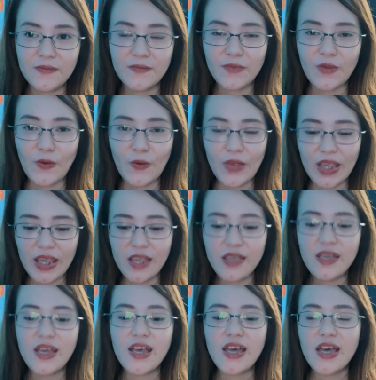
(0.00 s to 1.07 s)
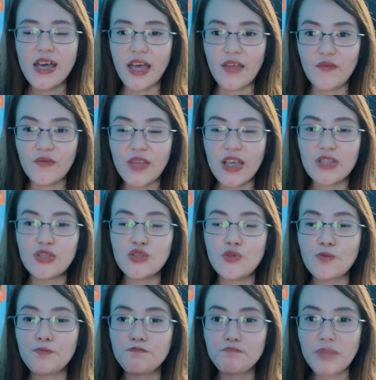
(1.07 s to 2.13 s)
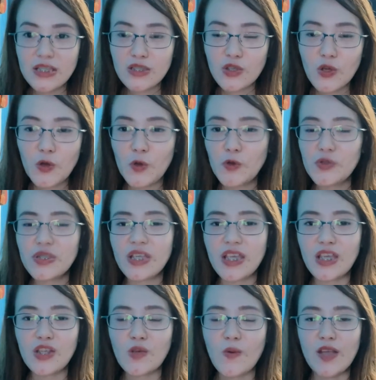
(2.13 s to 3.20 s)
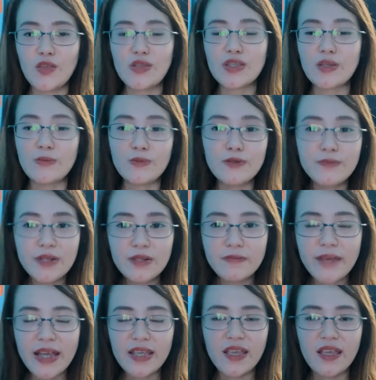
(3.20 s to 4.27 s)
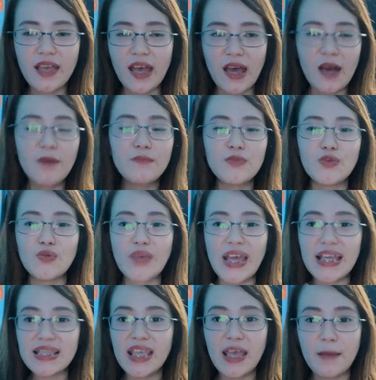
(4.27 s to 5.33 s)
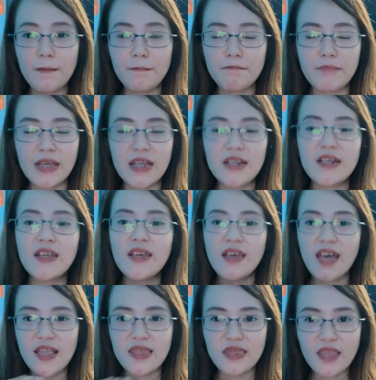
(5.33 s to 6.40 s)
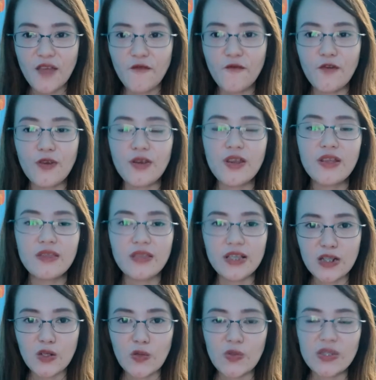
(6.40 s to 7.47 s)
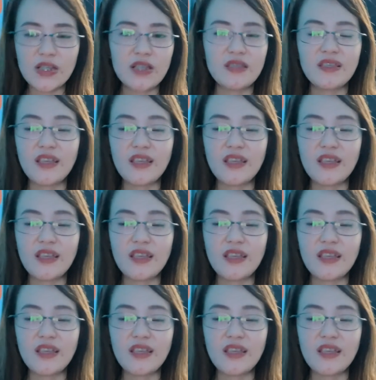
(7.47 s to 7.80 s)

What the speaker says: Okay? And then, yung PIN code na ginawa nyo sa mobile banking app, yung ATM PIN, never disclose it.